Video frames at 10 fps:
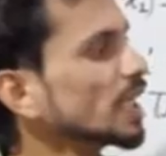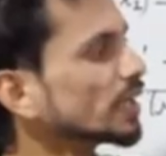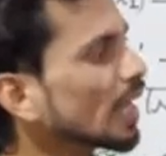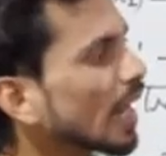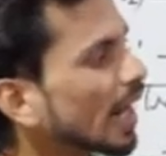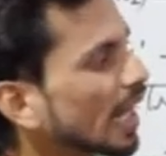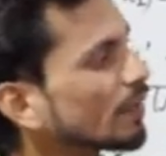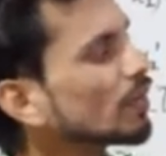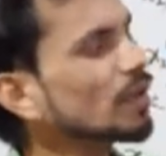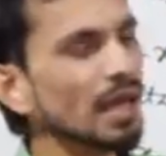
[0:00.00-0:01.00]
then I
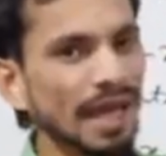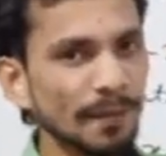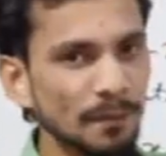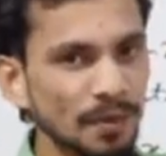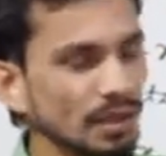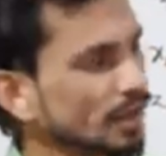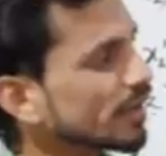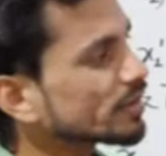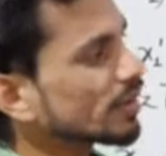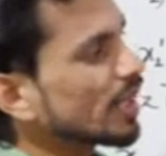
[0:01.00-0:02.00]
will appear
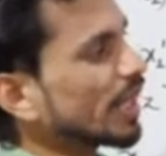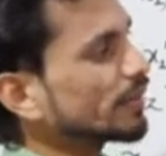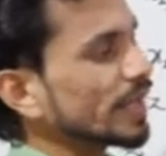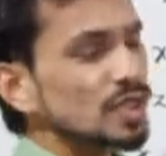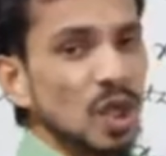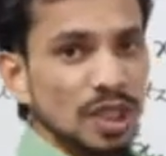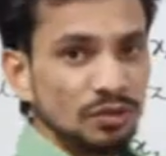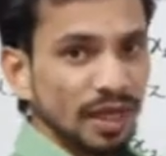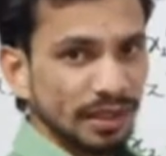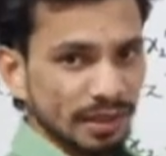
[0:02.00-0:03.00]
its length as
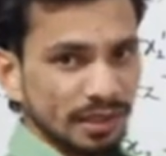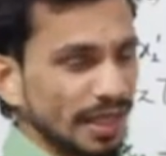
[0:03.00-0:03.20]
contracted.